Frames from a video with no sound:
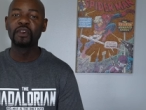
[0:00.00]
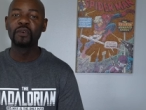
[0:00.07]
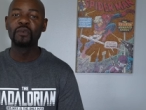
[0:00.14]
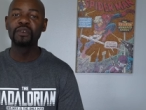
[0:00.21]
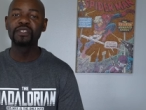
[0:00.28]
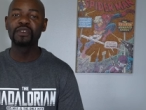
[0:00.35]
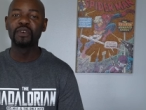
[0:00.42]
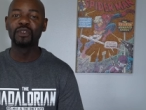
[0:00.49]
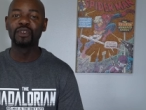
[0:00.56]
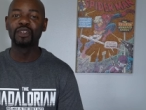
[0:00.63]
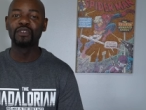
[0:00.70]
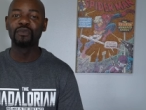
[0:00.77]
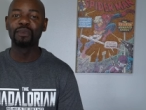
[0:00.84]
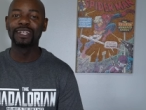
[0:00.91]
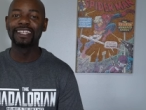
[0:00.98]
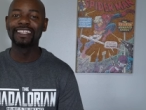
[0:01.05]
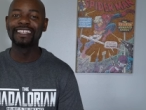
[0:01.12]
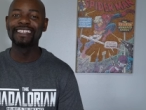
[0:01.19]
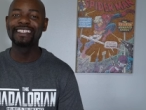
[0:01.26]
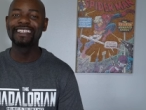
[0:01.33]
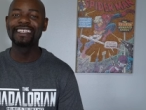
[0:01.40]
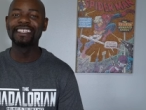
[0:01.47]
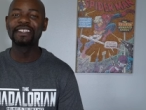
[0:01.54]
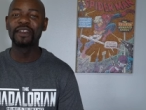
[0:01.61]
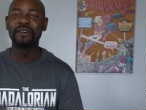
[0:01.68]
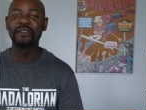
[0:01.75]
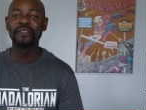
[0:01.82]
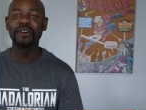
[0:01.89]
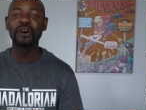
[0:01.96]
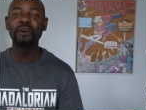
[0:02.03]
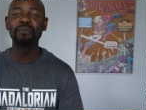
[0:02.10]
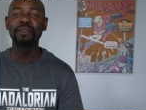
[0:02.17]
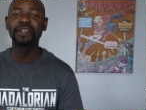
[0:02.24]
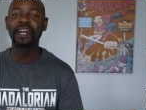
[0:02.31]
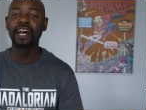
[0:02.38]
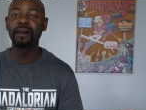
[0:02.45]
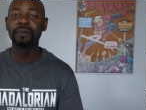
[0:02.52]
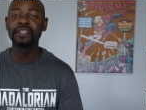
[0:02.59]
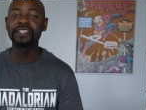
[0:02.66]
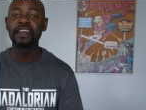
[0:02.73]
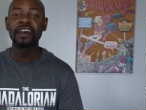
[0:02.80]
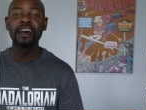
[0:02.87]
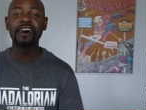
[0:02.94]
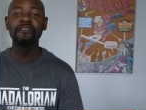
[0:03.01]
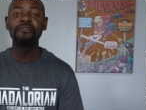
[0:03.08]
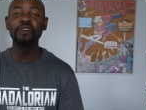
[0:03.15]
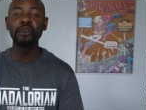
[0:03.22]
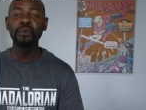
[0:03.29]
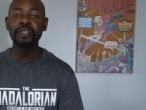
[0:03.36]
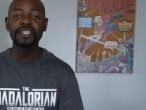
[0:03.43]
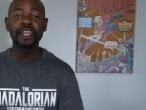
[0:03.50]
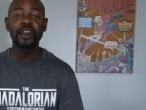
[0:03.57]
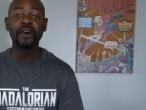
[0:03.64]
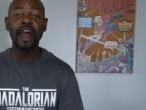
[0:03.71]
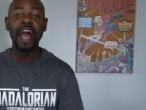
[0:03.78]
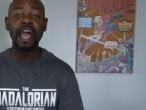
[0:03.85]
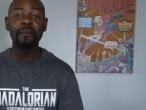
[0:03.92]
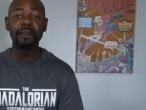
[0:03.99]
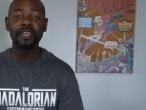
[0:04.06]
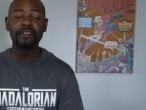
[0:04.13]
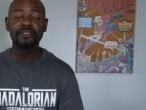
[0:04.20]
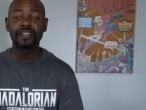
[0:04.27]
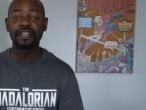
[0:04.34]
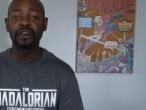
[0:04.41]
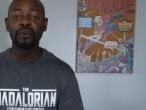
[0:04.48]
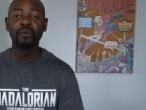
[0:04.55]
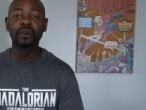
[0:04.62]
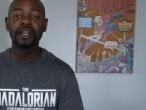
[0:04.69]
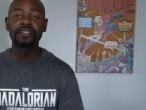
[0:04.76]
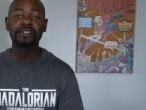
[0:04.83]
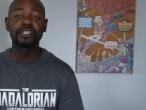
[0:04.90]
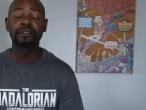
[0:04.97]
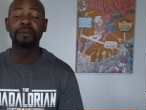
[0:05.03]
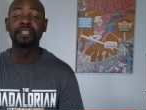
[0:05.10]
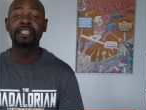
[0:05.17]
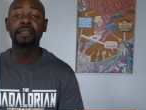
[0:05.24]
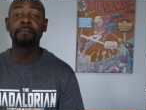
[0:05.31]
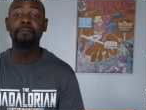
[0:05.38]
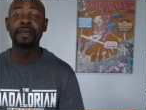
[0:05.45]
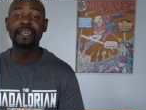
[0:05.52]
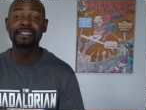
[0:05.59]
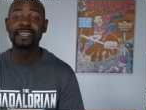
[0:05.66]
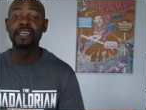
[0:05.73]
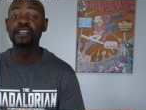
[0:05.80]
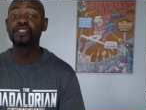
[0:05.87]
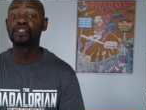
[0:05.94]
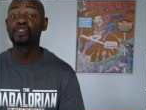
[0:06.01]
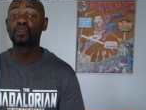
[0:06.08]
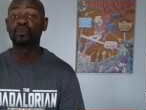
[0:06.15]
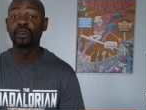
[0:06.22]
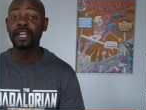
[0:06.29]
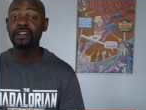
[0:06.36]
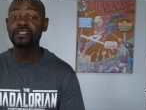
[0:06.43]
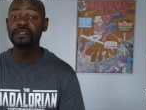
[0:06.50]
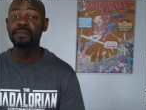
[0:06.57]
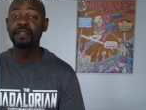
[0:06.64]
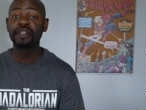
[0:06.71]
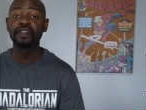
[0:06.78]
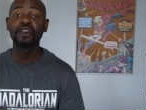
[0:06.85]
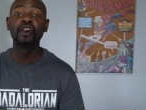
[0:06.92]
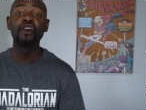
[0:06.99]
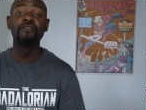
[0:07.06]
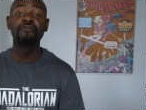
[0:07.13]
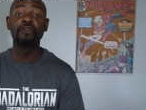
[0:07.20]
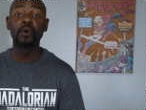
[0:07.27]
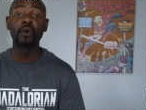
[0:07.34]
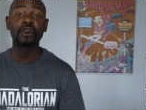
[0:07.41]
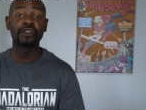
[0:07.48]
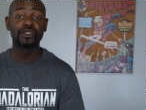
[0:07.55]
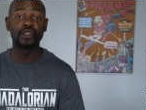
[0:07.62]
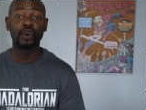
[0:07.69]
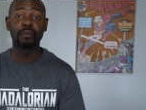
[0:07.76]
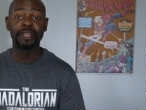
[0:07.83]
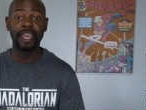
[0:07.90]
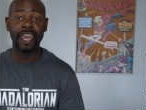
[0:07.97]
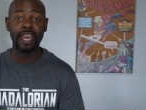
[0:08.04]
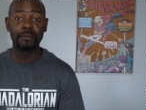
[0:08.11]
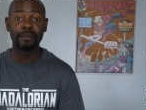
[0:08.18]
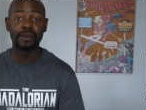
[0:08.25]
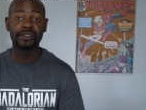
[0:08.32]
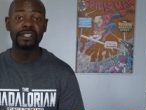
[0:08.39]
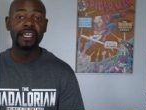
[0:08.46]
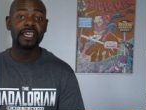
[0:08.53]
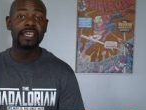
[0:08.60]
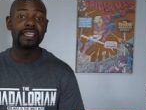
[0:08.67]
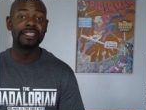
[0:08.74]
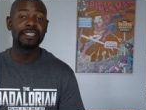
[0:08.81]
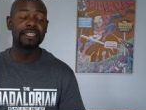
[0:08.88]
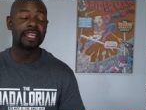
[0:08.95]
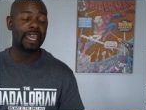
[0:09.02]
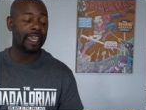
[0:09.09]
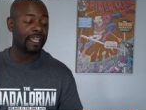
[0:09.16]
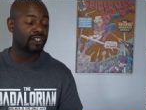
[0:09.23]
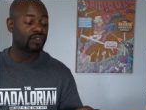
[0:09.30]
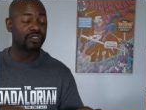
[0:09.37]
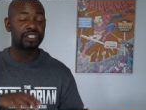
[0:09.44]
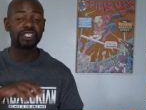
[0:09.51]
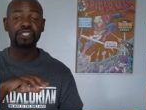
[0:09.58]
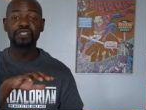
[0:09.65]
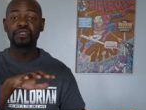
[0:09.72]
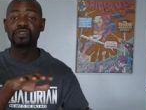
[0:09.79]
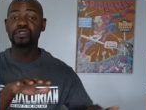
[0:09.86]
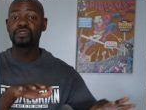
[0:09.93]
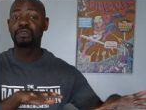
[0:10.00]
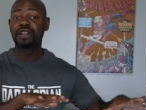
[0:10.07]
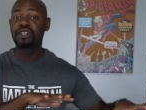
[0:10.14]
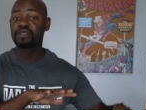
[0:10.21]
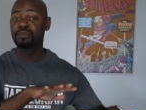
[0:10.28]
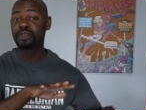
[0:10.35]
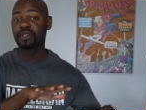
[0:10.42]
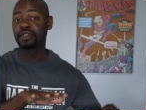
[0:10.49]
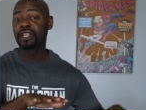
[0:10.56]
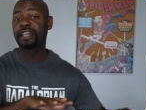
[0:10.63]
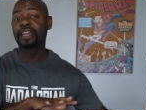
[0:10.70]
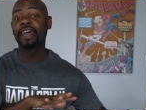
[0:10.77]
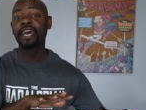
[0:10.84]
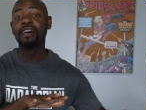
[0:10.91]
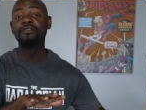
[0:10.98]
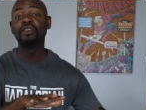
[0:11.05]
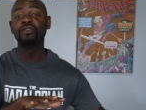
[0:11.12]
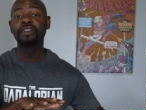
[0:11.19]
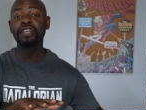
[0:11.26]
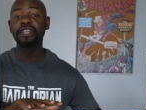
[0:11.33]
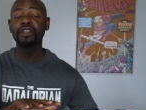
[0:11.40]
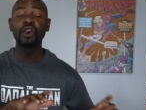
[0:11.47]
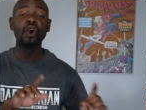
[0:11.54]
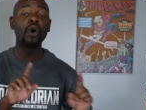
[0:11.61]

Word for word: What's going on everybody? This is Cody, the home theater hobbyist. A few weeks ago, I made a video where I talked about the best surround speaker for Dolby Atmos. Is it a traditional surround speaker like I have over here?